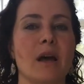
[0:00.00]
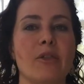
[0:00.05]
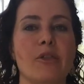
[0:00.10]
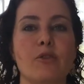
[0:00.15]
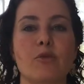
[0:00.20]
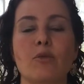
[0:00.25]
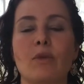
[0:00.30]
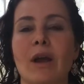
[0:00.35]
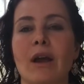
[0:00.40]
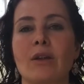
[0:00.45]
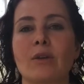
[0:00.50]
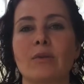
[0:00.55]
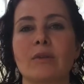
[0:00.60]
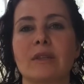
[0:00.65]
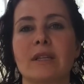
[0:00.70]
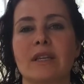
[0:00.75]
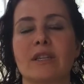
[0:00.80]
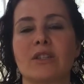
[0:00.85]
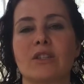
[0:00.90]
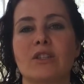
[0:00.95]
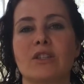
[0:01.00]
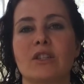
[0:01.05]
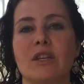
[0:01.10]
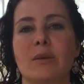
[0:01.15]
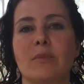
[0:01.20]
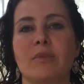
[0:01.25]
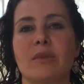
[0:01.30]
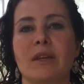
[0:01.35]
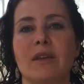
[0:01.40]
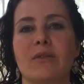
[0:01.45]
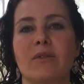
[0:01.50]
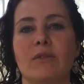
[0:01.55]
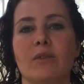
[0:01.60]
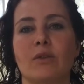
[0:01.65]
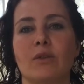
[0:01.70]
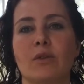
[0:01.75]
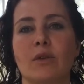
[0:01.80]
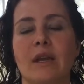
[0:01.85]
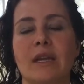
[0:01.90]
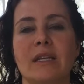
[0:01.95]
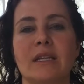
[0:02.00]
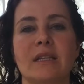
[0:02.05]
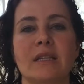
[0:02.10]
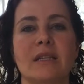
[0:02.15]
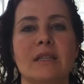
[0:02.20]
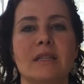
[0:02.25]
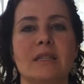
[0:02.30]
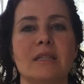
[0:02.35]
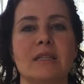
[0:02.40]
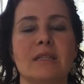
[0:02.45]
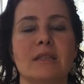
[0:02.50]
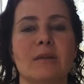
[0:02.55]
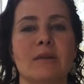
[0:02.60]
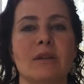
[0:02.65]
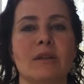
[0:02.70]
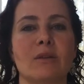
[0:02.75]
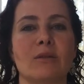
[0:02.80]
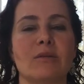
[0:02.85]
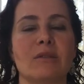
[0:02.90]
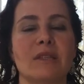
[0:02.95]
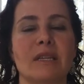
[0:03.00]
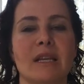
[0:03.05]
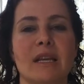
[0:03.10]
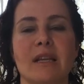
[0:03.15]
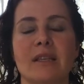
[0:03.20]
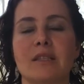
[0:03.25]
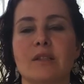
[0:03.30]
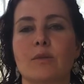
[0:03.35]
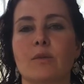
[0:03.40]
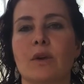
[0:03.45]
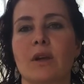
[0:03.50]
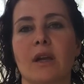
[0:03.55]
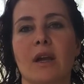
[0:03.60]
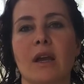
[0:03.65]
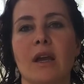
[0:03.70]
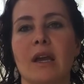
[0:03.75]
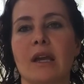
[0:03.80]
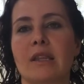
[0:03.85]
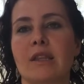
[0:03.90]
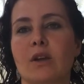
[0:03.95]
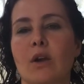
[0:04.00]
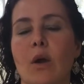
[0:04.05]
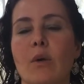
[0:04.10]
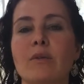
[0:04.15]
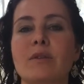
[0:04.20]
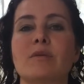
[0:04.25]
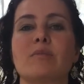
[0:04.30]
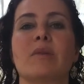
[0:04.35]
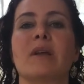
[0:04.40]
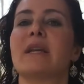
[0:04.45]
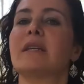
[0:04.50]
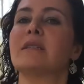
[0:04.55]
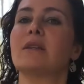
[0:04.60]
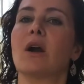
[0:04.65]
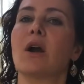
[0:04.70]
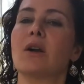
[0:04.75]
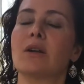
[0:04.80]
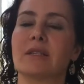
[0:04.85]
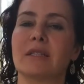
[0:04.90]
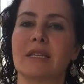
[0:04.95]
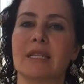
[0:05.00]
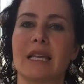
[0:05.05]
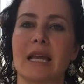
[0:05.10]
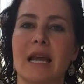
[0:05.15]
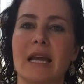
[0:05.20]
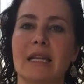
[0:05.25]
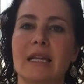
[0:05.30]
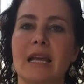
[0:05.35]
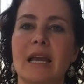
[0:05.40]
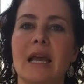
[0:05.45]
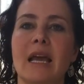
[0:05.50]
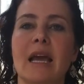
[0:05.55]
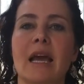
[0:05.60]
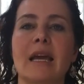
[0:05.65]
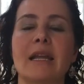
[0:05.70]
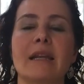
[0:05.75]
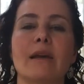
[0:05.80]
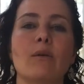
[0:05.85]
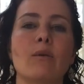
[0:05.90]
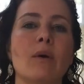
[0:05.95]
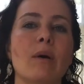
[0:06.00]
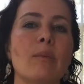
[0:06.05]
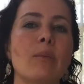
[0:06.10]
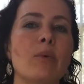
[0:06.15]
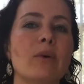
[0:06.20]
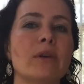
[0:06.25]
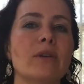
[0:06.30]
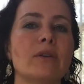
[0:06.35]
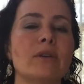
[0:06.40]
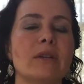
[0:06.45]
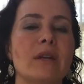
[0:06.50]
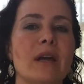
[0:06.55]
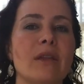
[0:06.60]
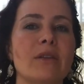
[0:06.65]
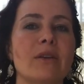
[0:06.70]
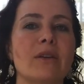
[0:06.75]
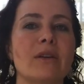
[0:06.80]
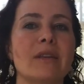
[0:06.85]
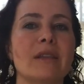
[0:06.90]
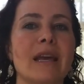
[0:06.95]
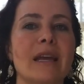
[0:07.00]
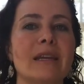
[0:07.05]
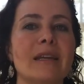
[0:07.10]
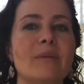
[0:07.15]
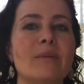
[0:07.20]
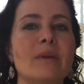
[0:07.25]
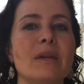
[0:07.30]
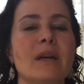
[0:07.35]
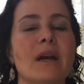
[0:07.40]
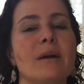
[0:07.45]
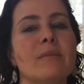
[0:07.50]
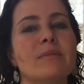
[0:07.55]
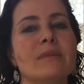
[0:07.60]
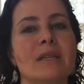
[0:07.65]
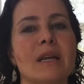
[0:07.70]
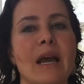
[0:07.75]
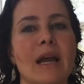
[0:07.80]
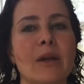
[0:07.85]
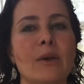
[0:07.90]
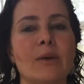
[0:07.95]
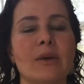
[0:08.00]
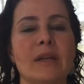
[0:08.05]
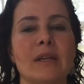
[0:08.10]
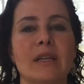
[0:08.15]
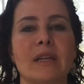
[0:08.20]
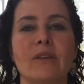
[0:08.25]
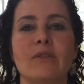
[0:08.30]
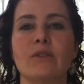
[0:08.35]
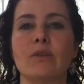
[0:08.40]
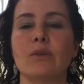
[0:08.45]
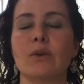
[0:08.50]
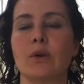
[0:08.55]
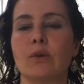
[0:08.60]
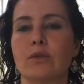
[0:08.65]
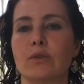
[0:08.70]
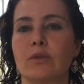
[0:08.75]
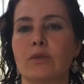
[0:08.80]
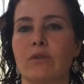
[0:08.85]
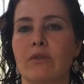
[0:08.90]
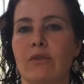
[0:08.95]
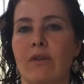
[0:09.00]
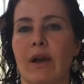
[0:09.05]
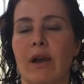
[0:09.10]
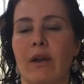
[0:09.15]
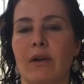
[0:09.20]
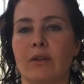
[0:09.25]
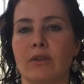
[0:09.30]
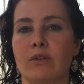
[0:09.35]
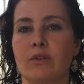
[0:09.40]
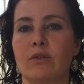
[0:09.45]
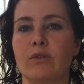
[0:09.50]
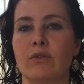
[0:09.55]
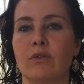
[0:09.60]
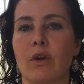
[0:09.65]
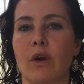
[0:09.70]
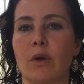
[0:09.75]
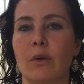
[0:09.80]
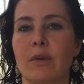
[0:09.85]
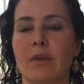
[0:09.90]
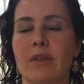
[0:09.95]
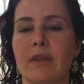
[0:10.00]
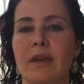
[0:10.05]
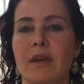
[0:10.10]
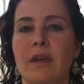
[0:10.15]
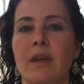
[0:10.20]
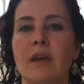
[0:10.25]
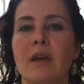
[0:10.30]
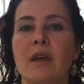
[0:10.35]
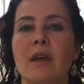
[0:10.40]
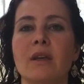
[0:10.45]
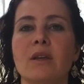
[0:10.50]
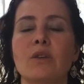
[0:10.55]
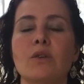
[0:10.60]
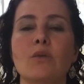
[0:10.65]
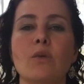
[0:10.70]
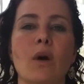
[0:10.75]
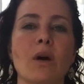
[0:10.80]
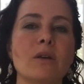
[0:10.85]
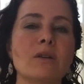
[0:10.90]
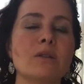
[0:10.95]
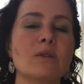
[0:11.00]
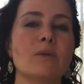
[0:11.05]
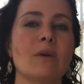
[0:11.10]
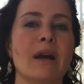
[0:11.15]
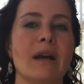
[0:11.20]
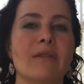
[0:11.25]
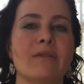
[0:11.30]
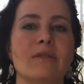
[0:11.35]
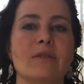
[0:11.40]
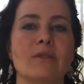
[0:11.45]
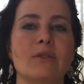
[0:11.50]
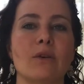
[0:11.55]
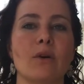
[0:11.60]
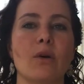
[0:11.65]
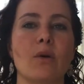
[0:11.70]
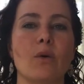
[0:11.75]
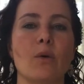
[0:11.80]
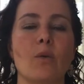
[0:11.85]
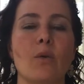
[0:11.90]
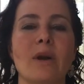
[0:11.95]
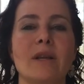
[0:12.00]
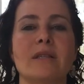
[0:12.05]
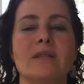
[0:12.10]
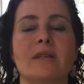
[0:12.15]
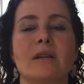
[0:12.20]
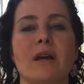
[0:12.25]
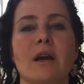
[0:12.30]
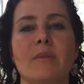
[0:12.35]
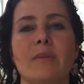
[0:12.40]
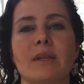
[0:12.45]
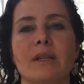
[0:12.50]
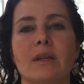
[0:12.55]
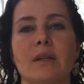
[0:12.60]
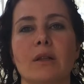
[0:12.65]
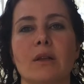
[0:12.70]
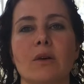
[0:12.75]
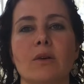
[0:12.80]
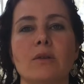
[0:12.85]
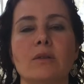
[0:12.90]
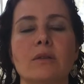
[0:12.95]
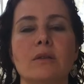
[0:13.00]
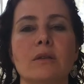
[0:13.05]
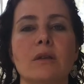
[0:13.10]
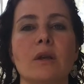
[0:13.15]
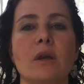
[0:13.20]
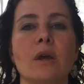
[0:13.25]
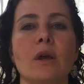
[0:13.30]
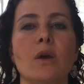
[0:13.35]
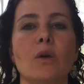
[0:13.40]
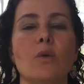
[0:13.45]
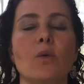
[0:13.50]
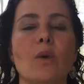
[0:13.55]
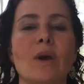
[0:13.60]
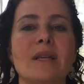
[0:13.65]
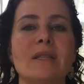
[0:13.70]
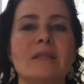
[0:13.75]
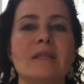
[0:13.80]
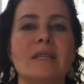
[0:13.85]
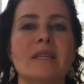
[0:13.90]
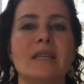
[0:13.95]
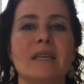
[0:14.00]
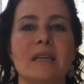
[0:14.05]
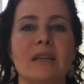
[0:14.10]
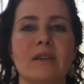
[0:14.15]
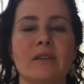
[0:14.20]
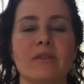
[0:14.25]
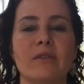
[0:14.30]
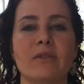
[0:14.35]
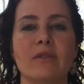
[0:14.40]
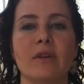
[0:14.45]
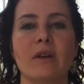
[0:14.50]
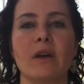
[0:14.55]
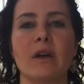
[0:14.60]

throughout a relationship they've created this dance where they're always playing the hard to get, and at one point or another that can become tiring if you go too far with it. You also have to know when to come in close, when to give.